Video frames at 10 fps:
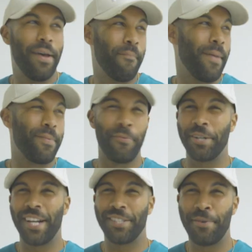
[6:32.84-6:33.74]
Maybe
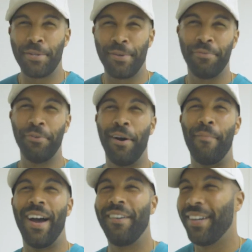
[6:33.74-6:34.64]
watch out 2024, I
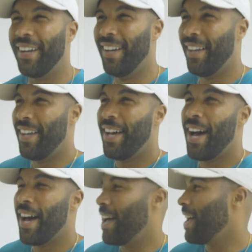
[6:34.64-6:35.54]
might have
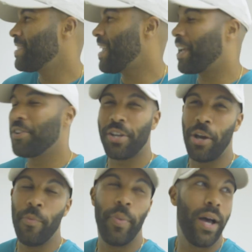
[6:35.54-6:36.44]
a second
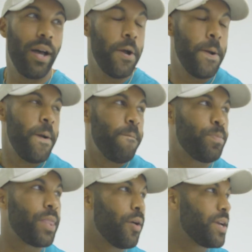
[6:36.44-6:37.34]
show, but
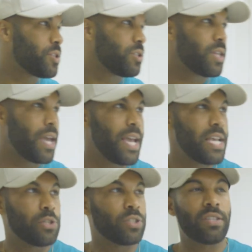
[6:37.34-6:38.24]
no, it's
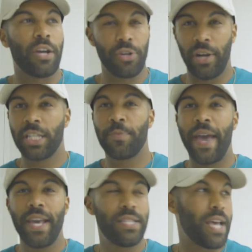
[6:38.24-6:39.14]
such a nice
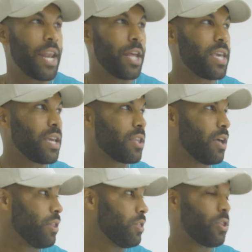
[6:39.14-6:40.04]
space, and I think
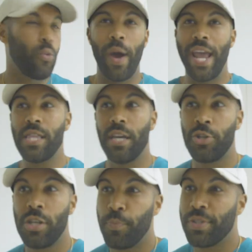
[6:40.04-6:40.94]
that the way that
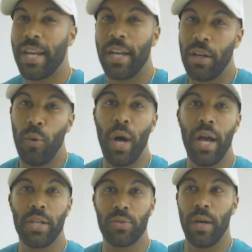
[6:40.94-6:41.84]
she's presented her
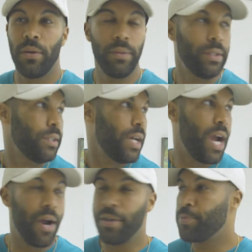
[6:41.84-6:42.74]
work as well,
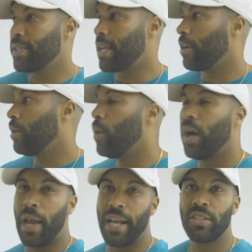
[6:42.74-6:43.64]
Erin's presented her
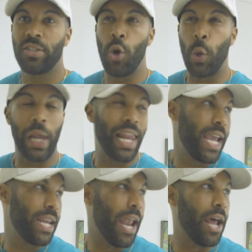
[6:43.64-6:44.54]
work like so
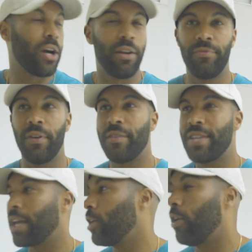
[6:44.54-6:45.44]
clean, and I've
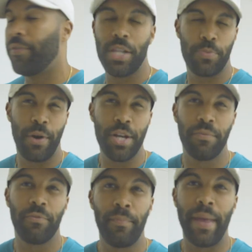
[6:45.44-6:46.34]
taken a lot of inspiration
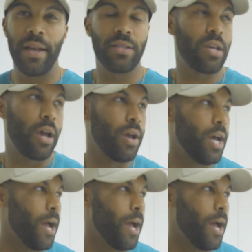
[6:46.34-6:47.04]
from that, so